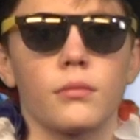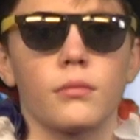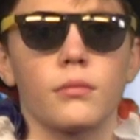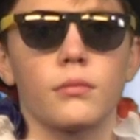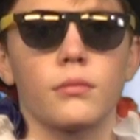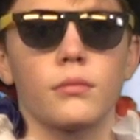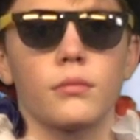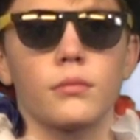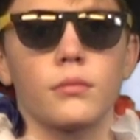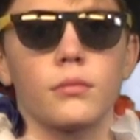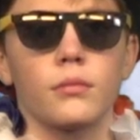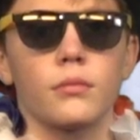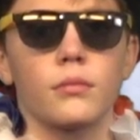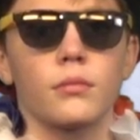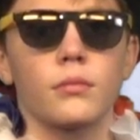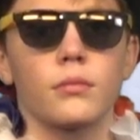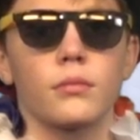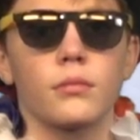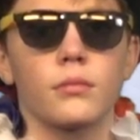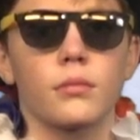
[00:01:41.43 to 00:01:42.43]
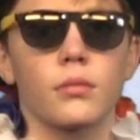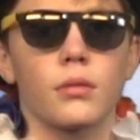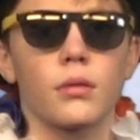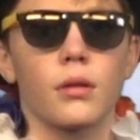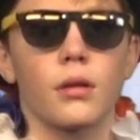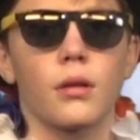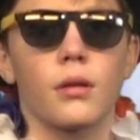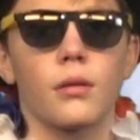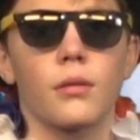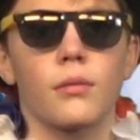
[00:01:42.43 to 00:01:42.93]

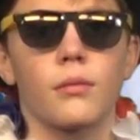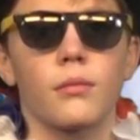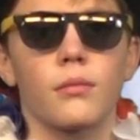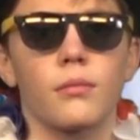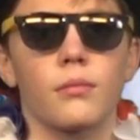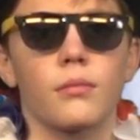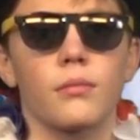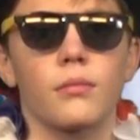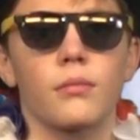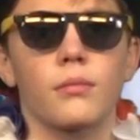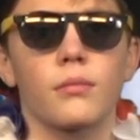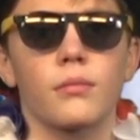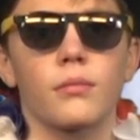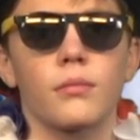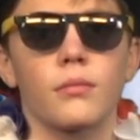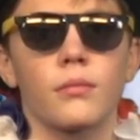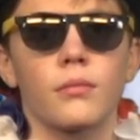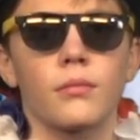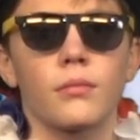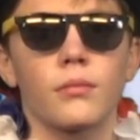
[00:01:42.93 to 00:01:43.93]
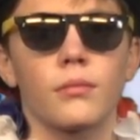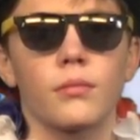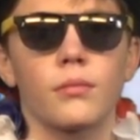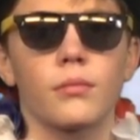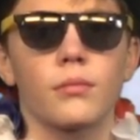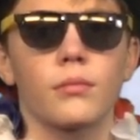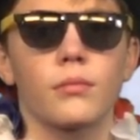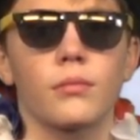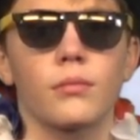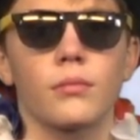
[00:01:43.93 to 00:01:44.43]

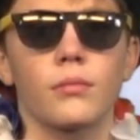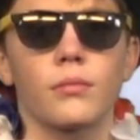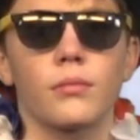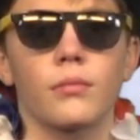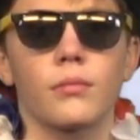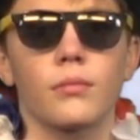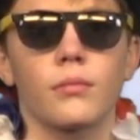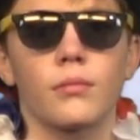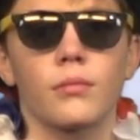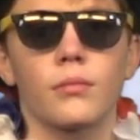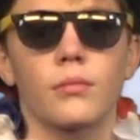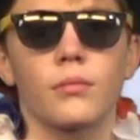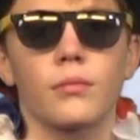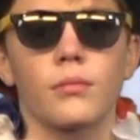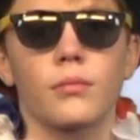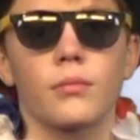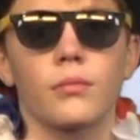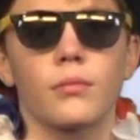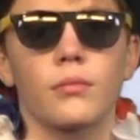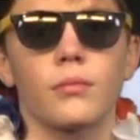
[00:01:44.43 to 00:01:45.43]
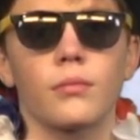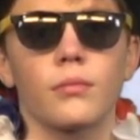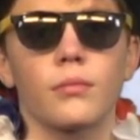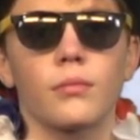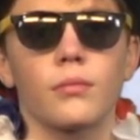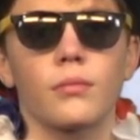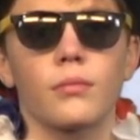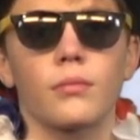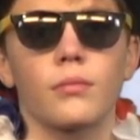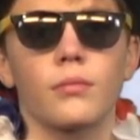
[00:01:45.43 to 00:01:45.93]

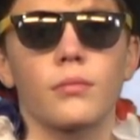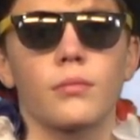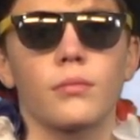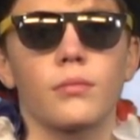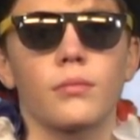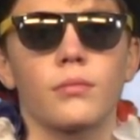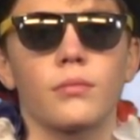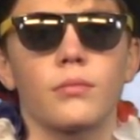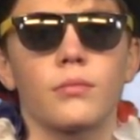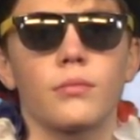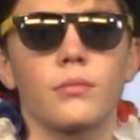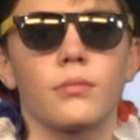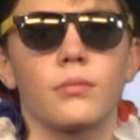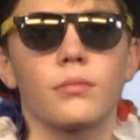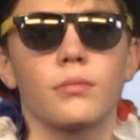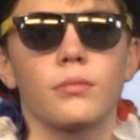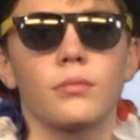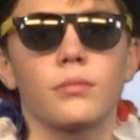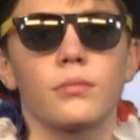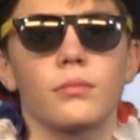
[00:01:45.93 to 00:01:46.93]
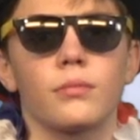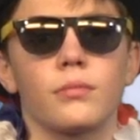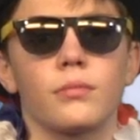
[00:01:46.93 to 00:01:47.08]
The person shown says nothing.